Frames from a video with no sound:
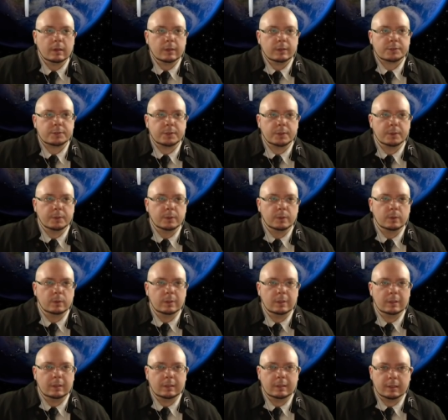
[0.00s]

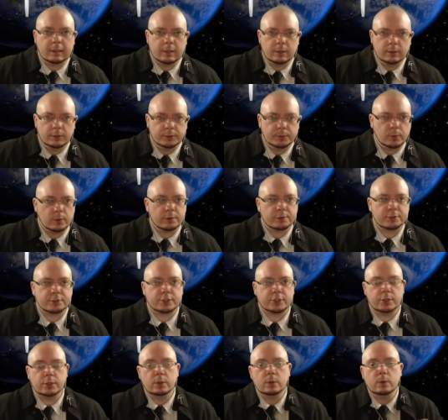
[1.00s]
So, Guild Wars
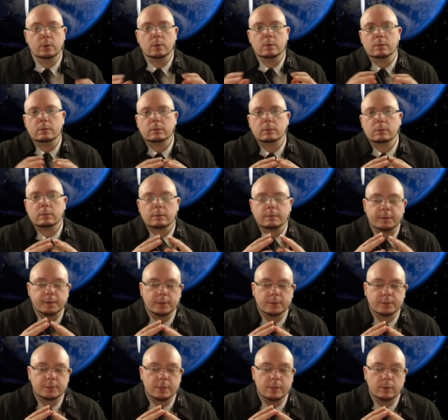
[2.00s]
2, for
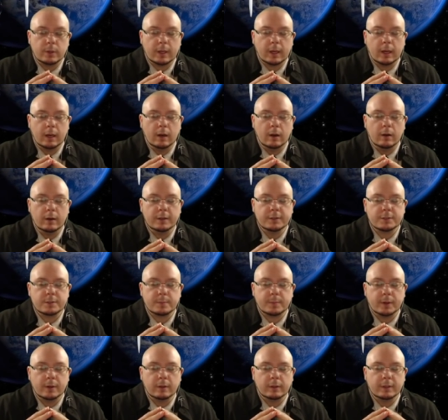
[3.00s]
those of you who care, is
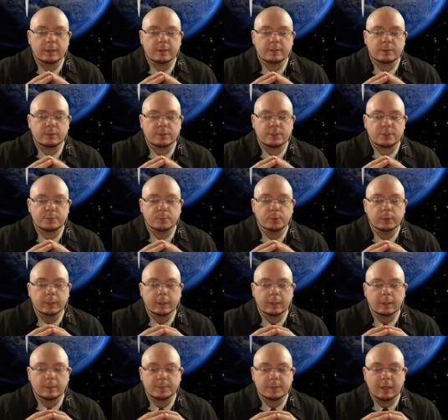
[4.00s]
apparently
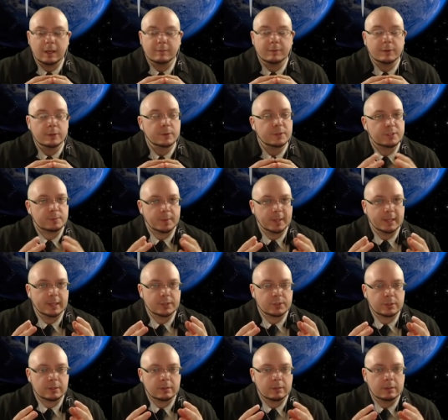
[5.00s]
spooling up to have a new
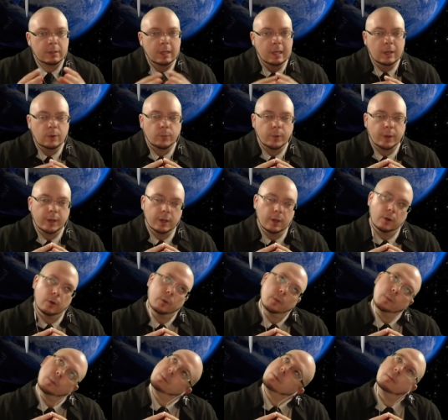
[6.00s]
expansion. We
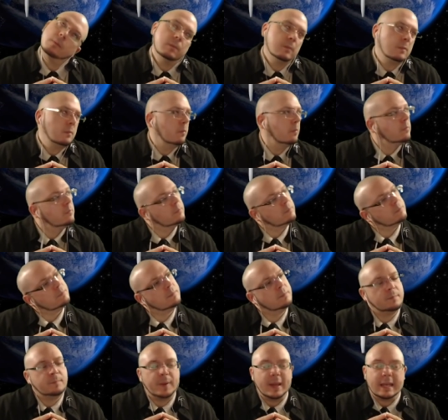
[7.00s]
know
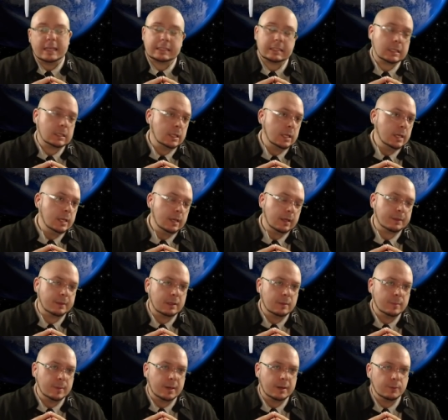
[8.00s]
basically nothing
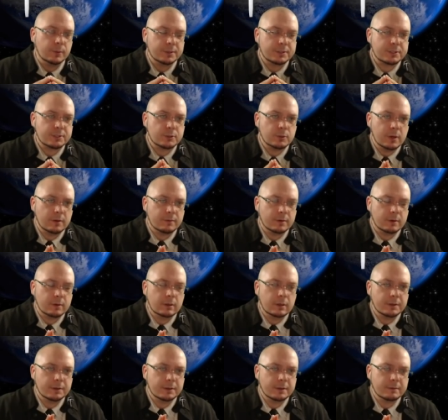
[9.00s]
about it whatsoever,
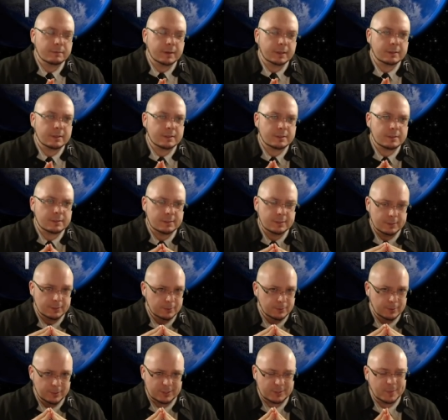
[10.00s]
other than the fact that it's a
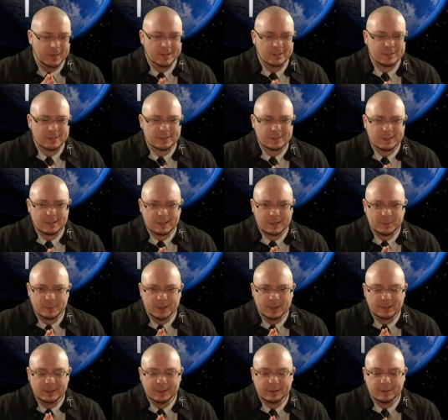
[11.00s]
new expansion that's going to come
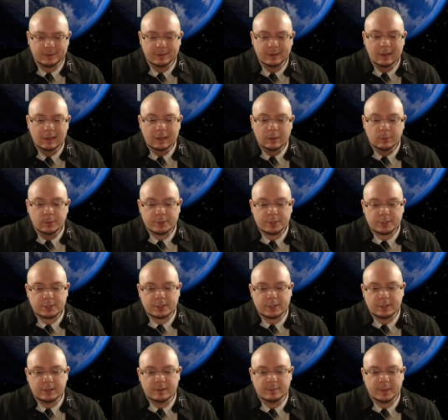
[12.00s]
out later. Which is
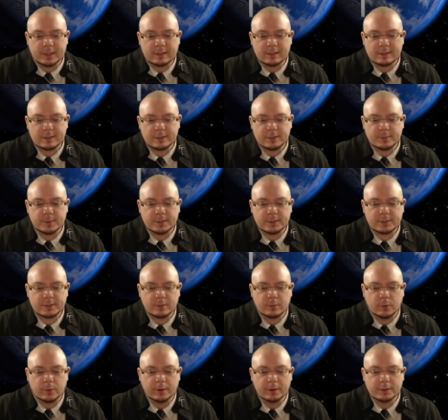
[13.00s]
good, because there's been
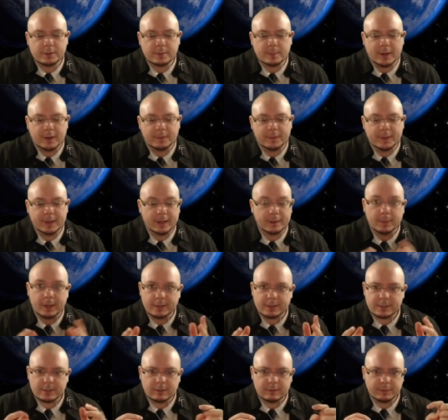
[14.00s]
some worries about that,
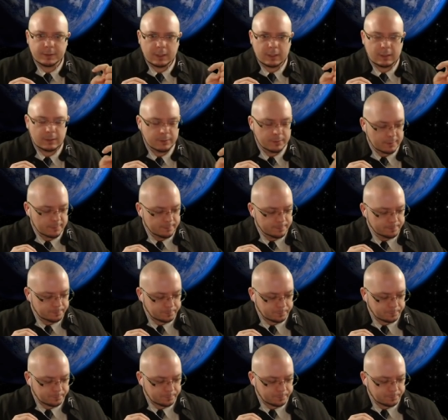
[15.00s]
myself included.